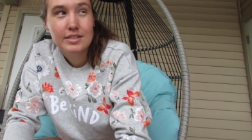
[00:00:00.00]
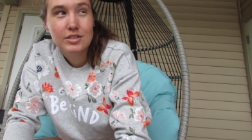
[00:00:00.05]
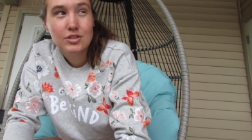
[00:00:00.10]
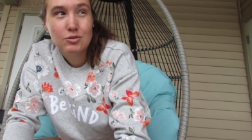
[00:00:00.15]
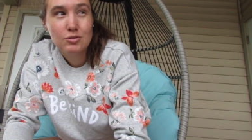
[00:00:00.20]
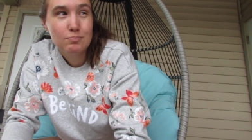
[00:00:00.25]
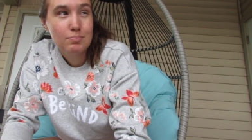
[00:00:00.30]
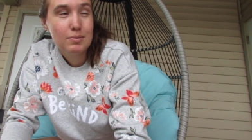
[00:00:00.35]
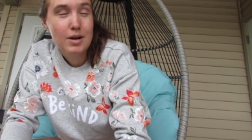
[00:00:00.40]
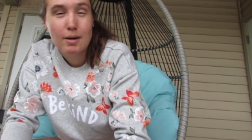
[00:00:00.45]
so
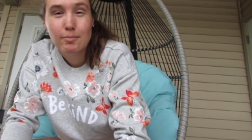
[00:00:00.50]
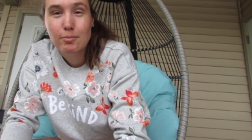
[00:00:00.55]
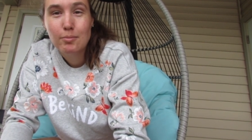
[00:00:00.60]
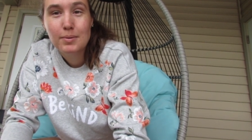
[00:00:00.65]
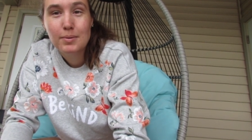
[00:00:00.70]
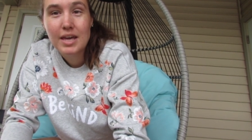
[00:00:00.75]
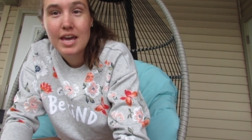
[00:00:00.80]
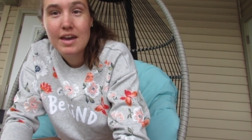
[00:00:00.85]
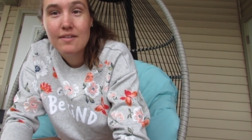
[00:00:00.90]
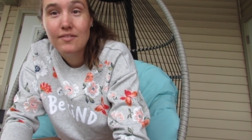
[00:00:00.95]
you
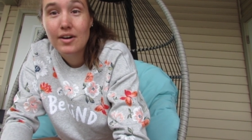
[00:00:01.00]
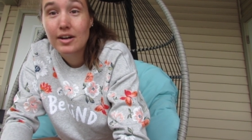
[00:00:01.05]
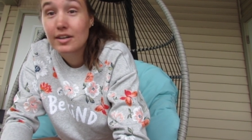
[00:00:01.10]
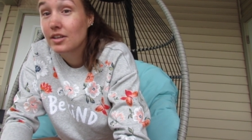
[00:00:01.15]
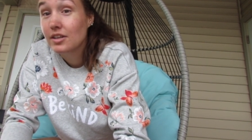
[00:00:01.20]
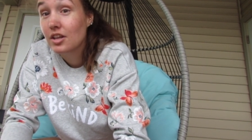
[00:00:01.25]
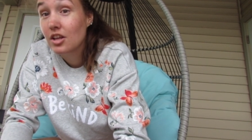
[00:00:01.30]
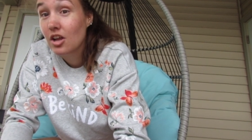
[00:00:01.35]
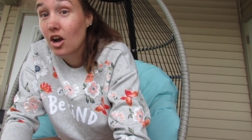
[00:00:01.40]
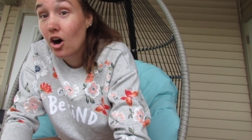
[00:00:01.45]
probably can't find
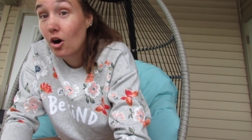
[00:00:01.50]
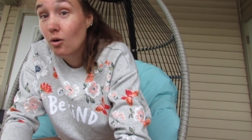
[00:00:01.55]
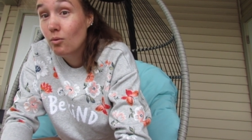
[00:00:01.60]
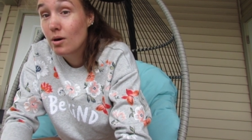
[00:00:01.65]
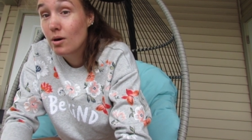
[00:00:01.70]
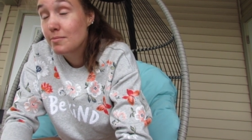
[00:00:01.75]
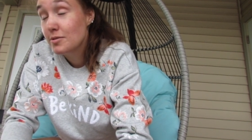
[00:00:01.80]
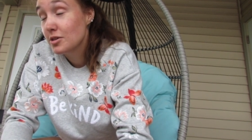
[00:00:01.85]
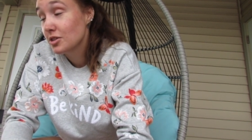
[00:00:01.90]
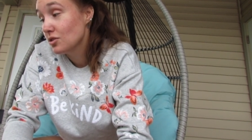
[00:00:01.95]
it in all
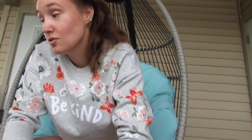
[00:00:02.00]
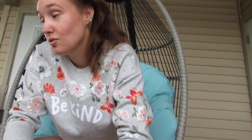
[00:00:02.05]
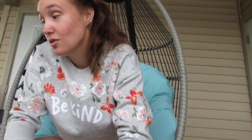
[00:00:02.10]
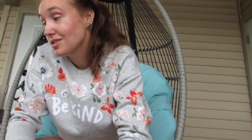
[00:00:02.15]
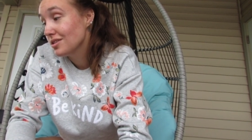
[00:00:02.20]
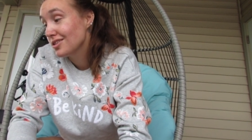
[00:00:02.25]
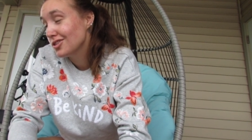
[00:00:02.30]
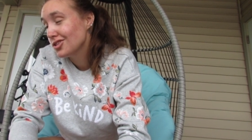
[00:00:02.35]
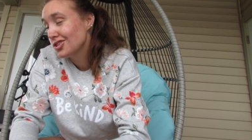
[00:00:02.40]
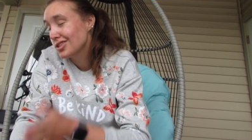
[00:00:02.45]
Walmart
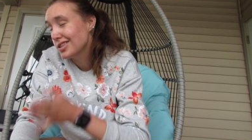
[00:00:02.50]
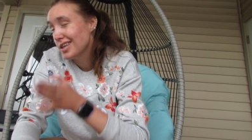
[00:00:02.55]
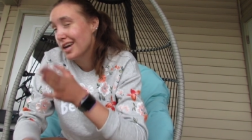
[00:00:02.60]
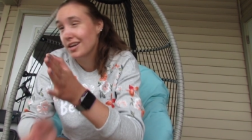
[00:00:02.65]
stores. It just